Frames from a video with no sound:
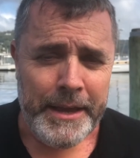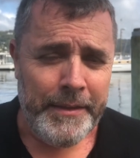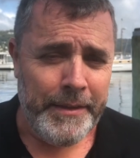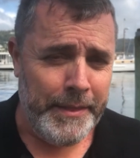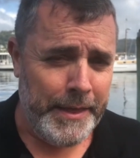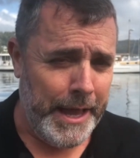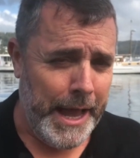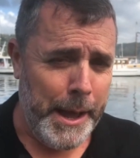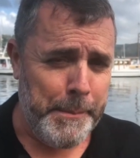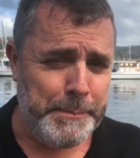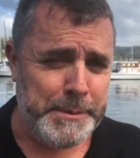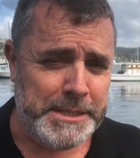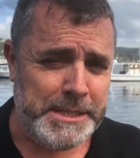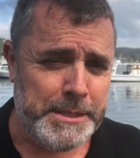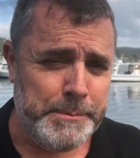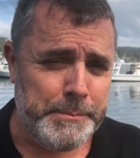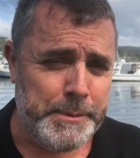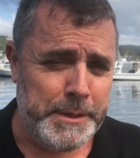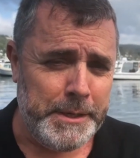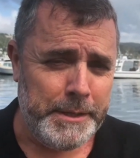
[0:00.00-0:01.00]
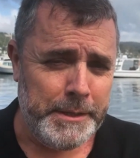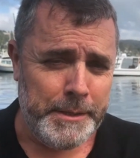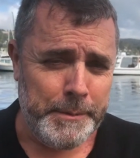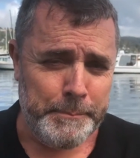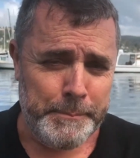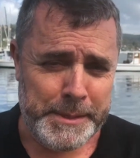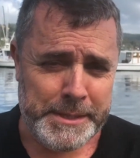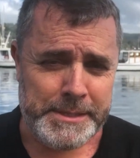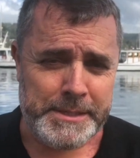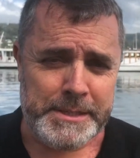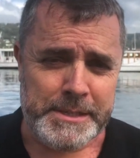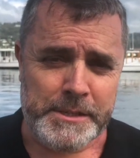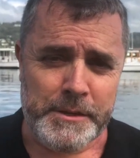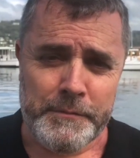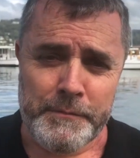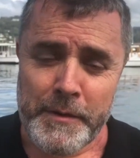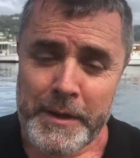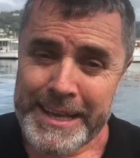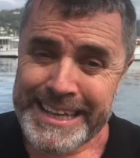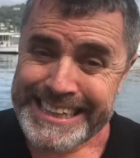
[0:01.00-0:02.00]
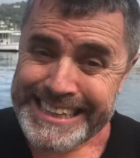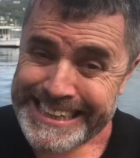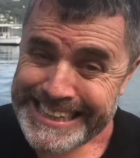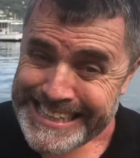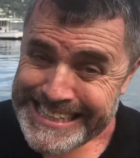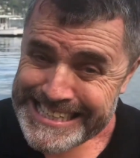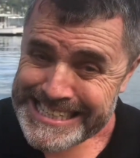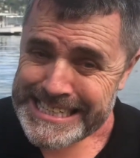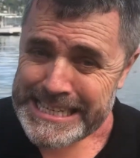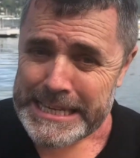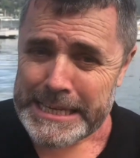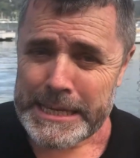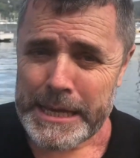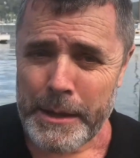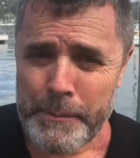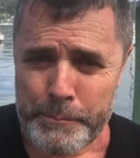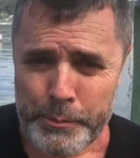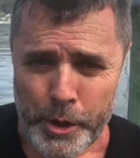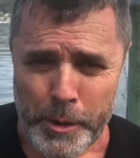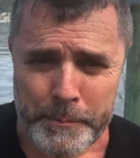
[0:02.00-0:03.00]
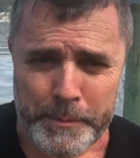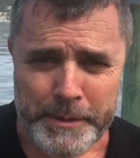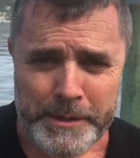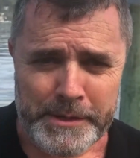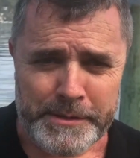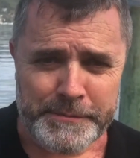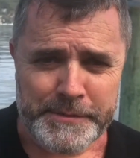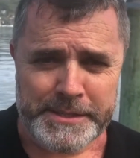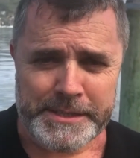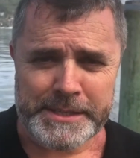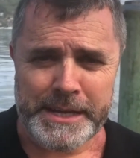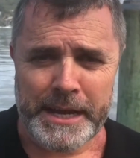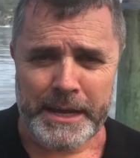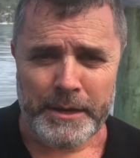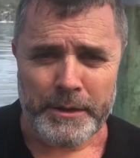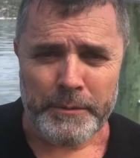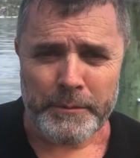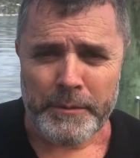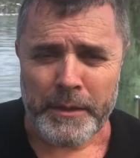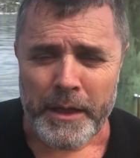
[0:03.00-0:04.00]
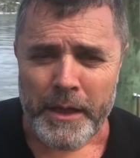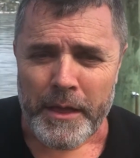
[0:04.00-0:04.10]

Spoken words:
there happens to be the business of listing properties for sale,